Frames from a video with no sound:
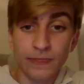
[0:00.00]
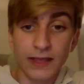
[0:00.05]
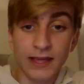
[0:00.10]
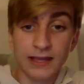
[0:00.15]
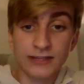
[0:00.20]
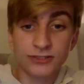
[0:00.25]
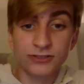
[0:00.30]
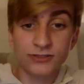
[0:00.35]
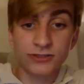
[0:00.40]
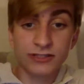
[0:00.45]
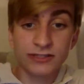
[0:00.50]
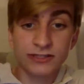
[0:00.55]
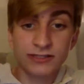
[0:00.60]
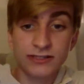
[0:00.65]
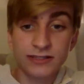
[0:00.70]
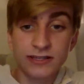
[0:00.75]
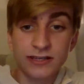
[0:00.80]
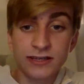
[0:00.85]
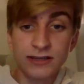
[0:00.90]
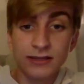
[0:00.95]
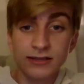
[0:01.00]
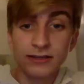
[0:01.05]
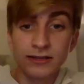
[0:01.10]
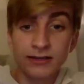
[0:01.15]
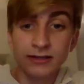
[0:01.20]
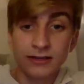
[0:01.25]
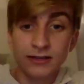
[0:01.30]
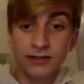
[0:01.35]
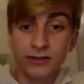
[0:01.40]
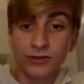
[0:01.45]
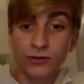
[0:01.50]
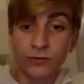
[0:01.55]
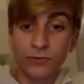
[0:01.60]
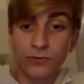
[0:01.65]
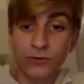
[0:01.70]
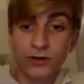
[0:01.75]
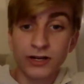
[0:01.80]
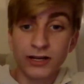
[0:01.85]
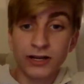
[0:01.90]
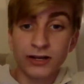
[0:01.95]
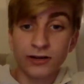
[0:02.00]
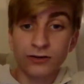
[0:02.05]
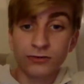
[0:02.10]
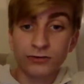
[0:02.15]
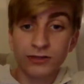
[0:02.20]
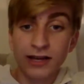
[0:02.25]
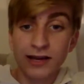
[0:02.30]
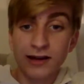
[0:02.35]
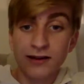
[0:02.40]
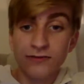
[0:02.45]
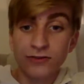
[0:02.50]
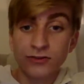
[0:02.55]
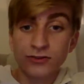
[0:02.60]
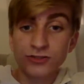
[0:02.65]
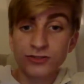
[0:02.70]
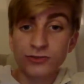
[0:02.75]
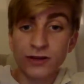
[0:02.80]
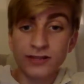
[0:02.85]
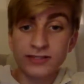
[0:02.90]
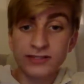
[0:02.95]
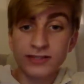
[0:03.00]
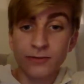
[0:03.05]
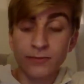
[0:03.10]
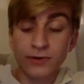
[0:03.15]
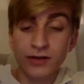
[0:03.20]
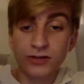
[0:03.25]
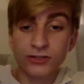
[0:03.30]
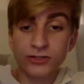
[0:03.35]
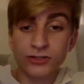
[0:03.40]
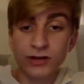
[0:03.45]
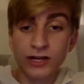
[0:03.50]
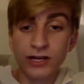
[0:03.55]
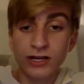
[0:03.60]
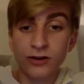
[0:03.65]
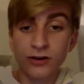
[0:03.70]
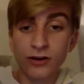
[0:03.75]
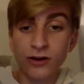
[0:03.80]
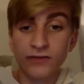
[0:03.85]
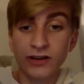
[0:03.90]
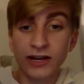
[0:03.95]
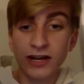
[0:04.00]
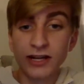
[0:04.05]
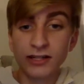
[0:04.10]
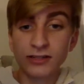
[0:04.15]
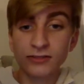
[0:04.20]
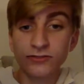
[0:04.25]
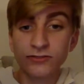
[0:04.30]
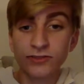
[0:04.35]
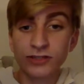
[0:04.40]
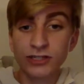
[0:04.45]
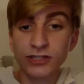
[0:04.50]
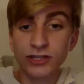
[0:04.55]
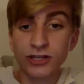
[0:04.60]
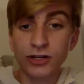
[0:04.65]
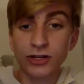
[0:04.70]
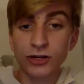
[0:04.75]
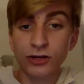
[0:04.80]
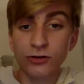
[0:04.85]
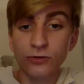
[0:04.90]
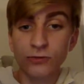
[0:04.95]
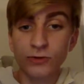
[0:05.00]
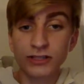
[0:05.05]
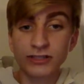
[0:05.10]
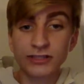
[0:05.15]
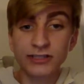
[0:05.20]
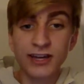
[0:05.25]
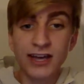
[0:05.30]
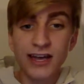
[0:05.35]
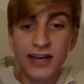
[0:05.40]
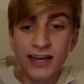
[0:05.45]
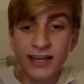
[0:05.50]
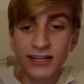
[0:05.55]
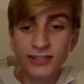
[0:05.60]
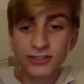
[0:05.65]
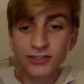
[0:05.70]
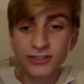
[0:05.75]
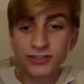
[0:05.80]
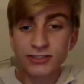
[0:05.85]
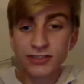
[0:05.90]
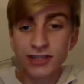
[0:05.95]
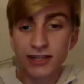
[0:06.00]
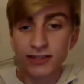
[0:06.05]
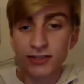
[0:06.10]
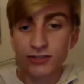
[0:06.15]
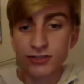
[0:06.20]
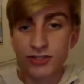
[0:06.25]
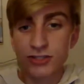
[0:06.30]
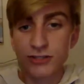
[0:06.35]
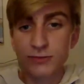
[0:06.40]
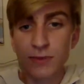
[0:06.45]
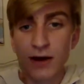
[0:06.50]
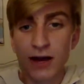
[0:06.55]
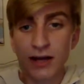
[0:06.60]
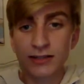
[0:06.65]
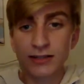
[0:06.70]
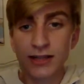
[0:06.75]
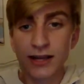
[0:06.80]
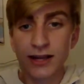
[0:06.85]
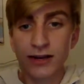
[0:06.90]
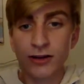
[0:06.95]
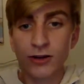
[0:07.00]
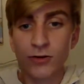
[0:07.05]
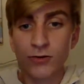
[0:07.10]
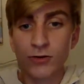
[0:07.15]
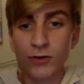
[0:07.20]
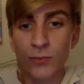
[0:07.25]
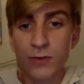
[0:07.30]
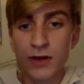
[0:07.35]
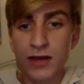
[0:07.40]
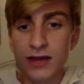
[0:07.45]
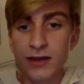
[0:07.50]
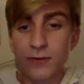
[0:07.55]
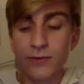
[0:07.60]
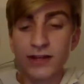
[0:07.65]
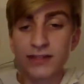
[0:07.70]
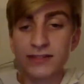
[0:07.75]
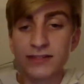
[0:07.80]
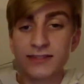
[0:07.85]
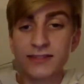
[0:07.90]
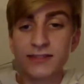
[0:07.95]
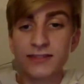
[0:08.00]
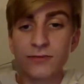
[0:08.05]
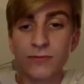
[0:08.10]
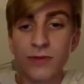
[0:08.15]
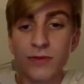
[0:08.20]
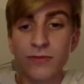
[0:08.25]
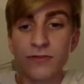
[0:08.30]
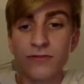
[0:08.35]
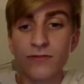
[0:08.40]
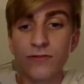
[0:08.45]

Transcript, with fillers: As you can see, the one and only Ivan. So I see a picture here of an elephant and a gorilla. It looks like there's a spotlight on them. We can see some maybe